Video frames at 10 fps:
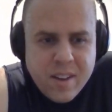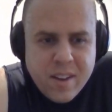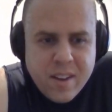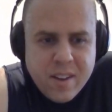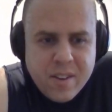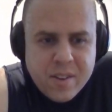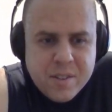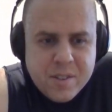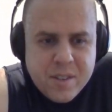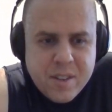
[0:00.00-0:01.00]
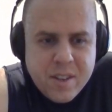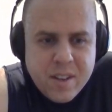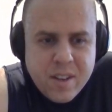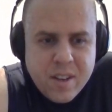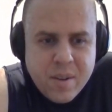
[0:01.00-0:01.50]
he just,
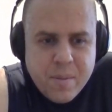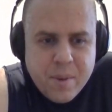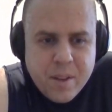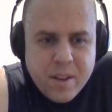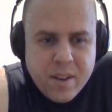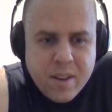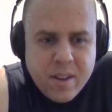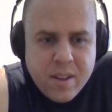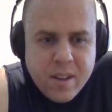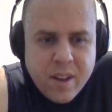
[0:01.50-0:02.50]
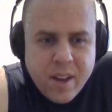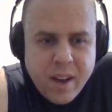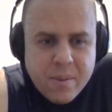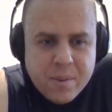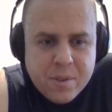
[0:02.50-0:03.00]
I mean, the
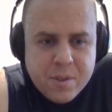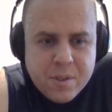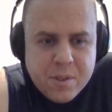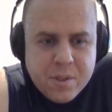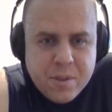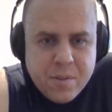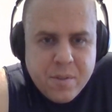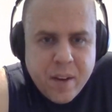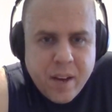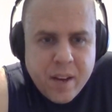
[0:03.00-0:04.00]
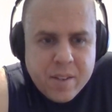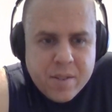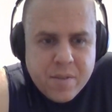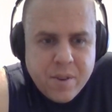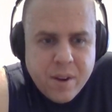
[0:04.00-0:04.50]
guy was just too
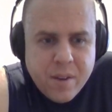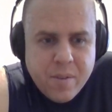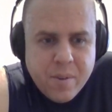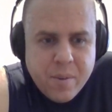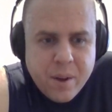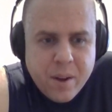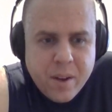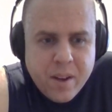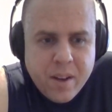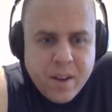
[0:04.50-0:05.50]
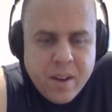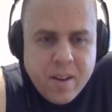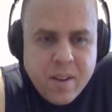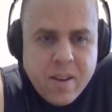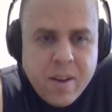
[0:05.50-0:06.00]
fast for everybody.
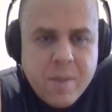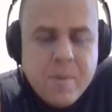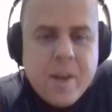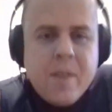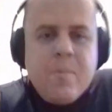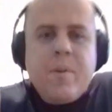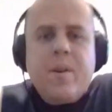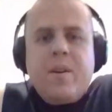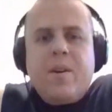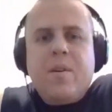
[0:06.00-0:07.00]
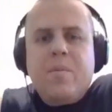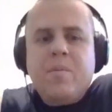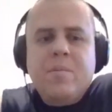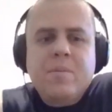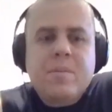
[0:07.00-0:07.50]
I mean, but
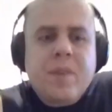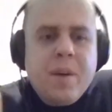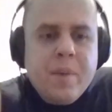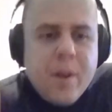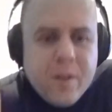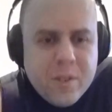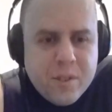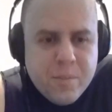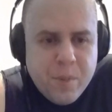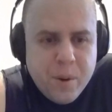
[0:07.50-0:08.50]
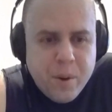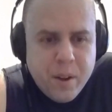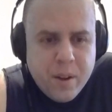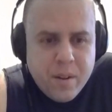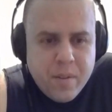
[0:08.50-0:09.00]
I'm gonna just mute
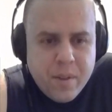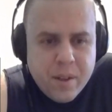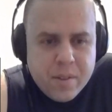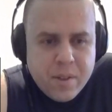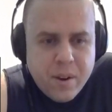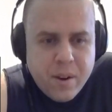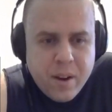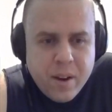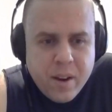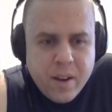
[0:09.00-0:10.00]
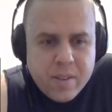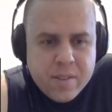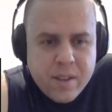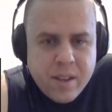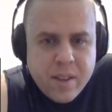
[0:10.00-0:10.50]
it if that's all right,
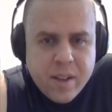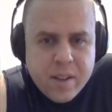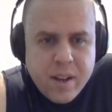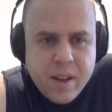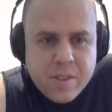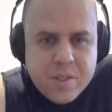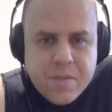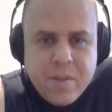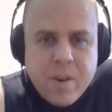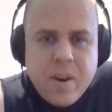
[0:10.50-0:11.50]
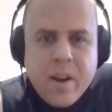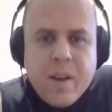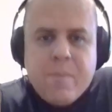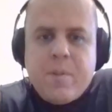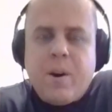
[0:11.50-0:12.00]
guys. I just feel like
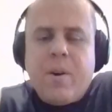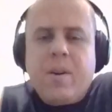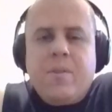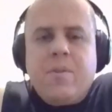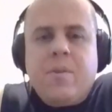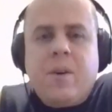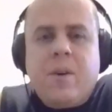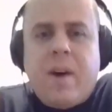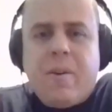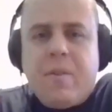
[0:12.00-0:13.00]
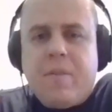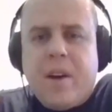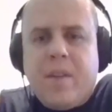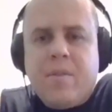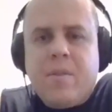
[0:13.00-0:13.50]
I'm talking too loud if I
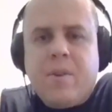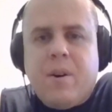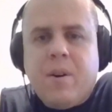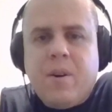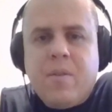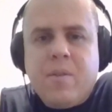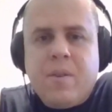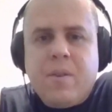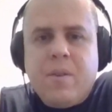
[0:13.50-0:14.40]
have to talk over the